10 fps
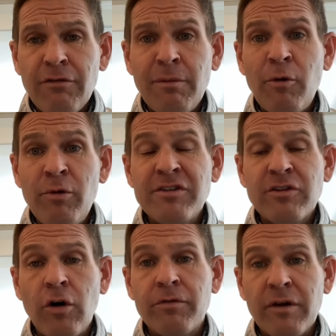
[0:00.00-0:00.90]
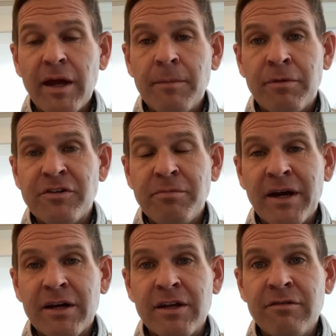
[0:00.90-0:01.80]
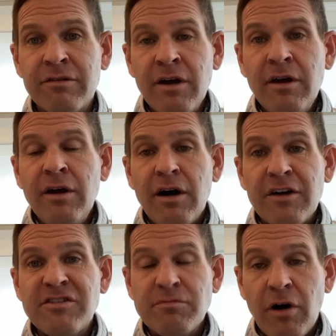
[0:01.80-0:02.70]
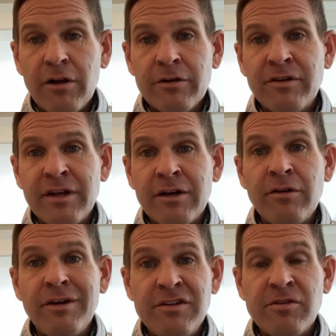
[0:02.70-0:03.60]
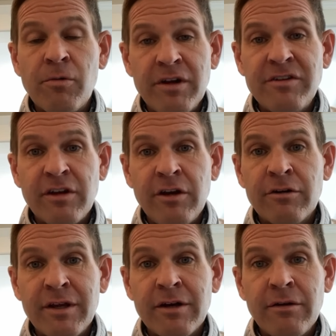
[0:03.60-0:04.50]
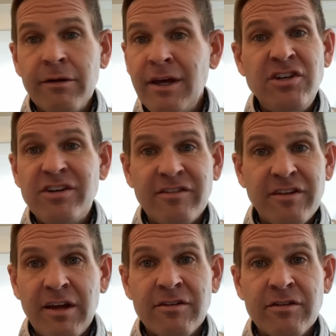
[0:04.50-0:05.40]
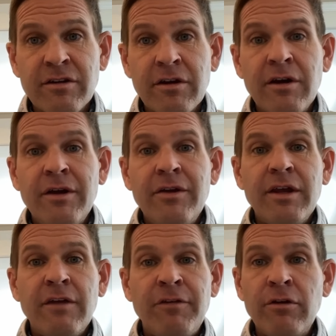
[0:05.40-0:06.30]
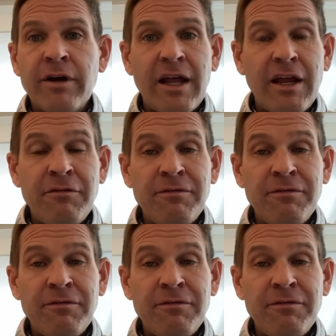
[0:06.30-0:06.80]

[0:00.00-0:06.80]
from a risk overlay perspective. A smaller deal is a riskier deal. It just is. If you look at